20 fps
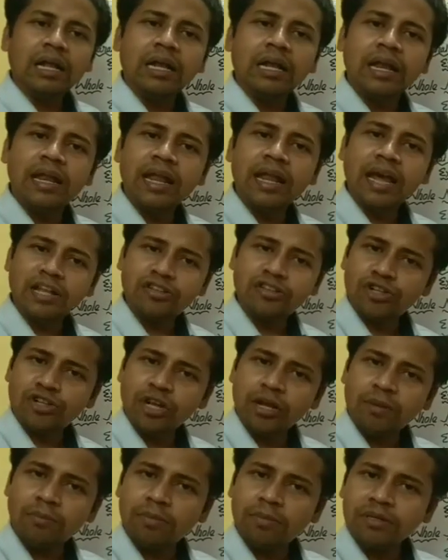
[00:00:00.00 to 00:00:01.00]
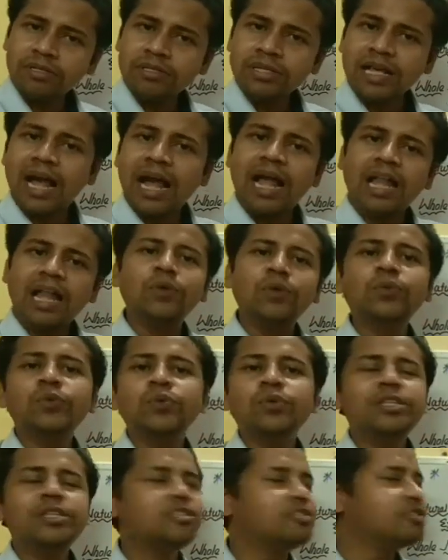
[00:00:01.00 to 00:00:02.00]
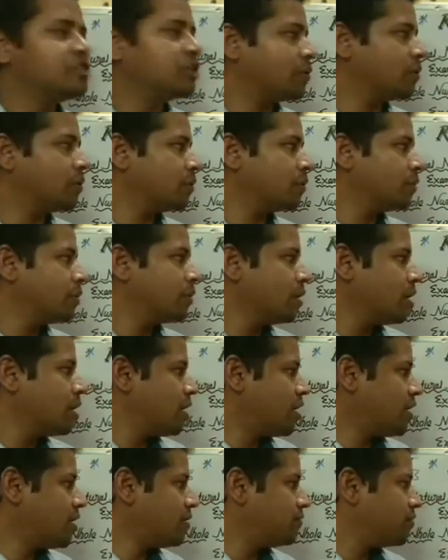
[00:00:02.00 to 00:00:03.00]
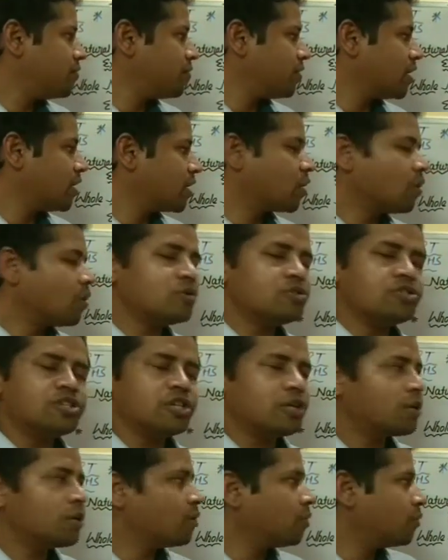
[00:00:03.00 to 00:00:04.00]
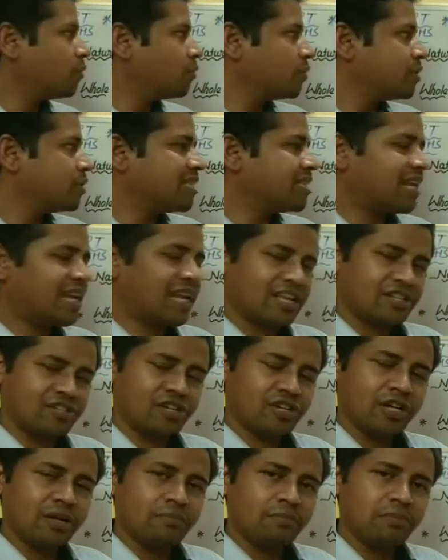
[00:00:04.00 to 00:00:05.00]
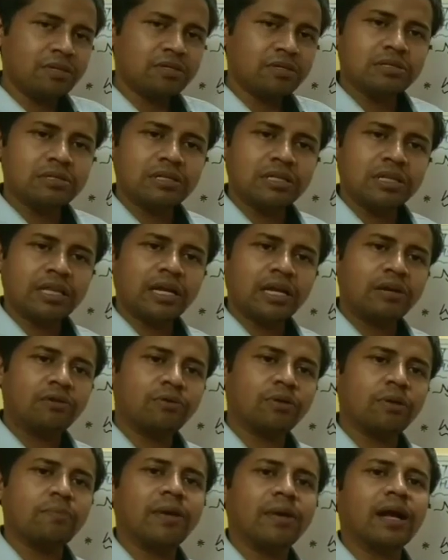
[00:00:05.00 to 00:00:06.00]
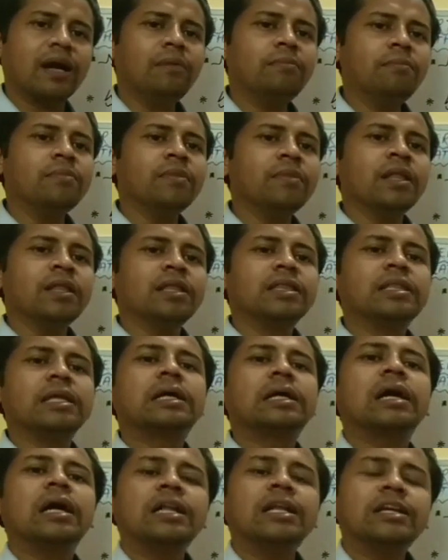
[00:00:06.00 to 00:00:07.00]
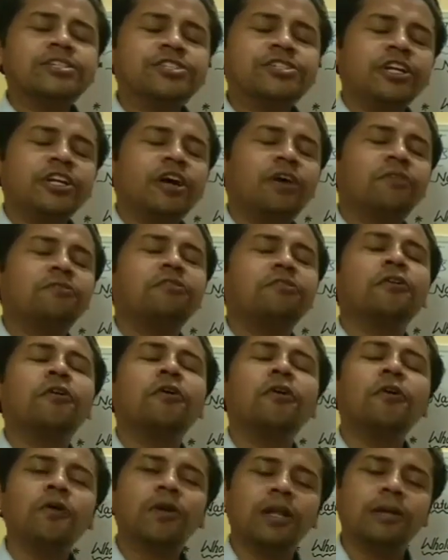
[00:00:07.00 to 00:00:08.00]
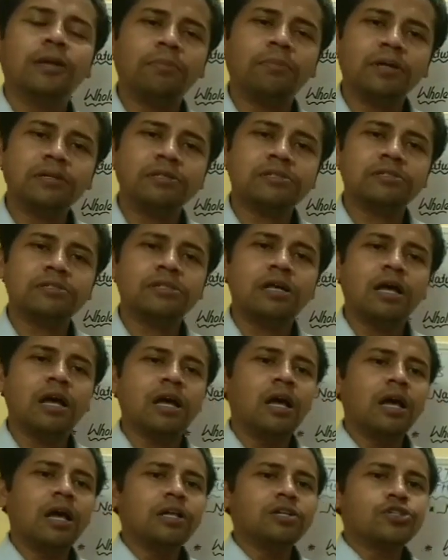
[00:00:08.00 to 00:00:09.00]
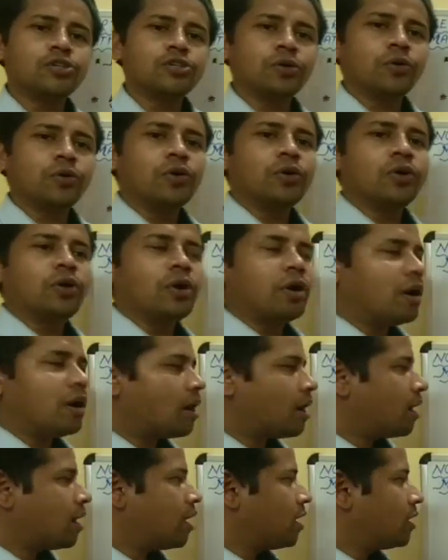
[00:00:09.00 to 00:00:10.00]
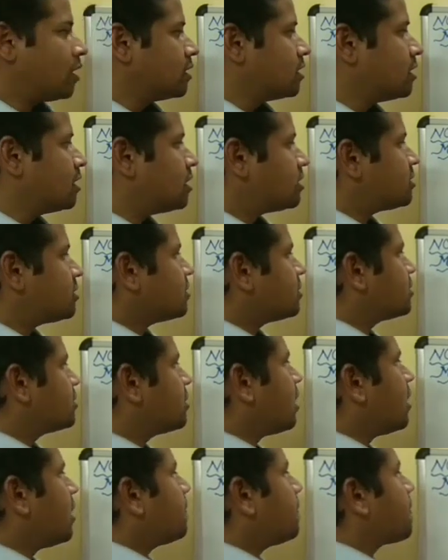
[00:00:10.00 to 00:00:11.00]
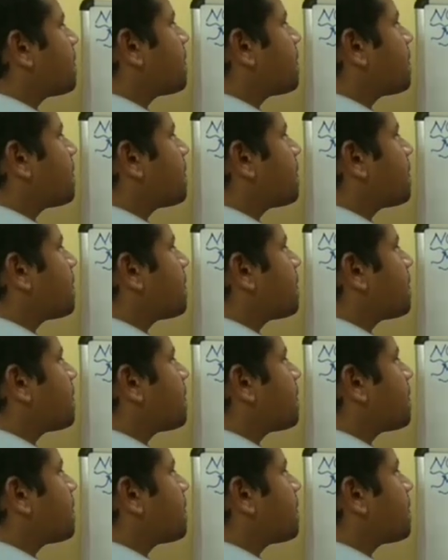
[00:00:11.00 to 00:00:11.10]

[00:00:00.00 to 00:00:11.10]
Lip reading: natural numbers along with 0. If you include 0 with the natural numbers, then it will become the collection of whole numbers. So this is the